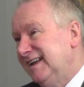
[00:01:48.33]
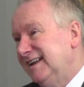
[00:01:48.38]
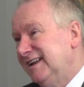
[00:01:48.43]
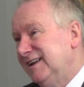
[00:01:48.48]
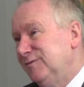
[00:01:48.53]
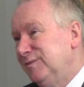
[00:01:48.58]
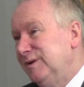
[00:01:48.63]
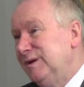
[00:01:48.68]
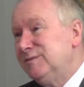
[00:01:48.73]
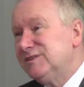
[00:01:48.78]

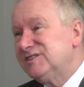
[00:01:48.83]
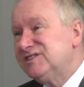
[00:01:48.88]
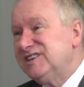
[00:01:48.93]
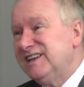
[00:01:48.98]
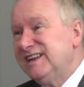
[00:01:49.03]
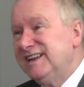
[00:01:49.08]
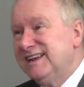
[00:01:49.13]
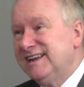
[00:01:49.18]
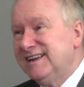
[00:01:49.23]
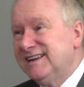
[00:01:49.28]
Now, we were
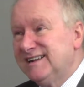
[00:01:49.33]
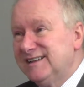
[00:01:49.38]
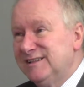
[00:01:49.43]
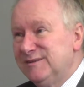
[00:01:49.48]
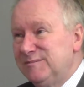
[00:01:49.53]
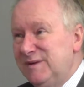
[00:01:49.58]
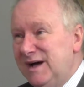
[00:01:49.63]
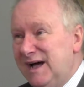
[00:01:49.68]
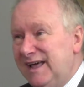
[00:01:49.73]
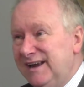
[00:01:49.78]
sitting in
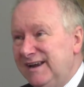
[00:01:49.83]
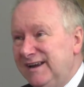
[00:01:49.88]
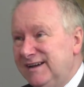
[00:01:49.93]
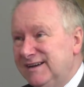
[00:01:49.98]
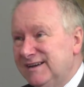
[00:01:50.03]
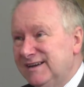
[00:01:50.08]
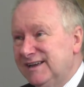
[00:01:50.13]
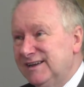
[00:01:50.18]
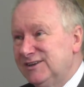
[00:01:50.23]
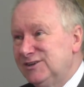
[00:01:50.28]

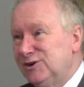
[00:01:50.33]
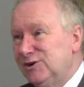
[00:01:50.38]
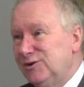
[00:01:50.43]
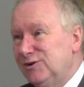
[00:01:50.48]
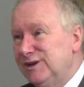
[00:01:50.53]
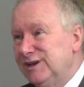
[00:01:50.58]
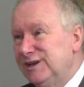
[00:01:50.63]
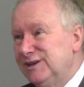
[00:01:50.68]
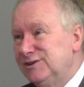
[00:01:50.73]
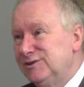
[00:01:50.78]
Kilmarnock
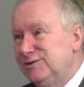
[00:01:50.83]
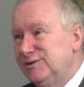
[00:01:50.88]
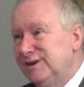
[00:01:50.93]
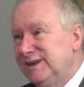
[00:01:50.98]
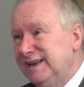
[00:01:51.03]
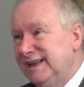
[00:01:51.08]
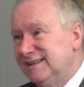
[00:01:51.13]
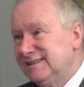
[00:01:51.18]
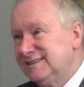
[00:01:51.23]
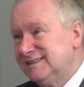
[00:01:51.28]
talking to
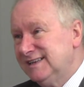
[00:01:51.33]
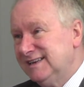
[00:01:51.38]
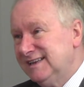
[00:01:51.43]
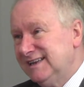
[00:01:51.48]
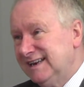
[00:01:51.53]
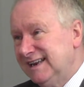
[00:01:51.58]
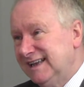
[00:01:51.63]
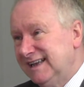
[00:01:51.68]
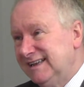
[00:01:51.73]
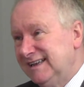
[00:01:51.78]
an
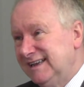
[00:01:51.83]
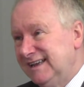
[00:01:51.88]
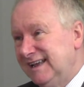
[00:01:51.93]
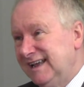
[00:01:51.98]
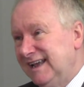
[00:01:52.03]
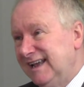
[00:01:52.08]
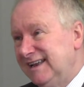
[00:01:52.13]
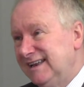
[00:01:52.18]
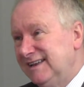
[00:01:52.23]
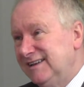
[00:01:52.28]
elderly
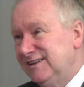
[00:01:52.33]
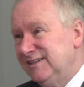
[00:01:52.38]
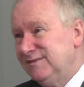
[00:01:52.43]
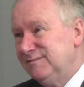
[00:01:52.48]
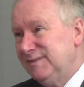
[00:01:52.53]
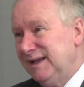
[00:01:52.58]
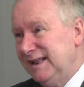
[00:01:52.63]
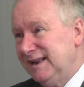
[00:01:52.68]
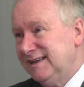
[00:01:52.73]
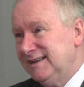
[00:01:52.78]
lady in
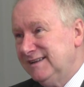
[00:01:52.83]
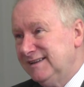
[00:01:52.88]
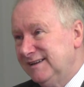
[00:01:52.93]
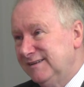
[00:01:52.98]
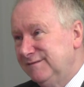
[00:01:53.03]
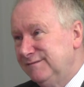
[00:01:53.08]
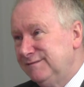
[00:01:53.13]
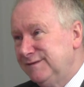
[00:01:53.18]
Dalmellington,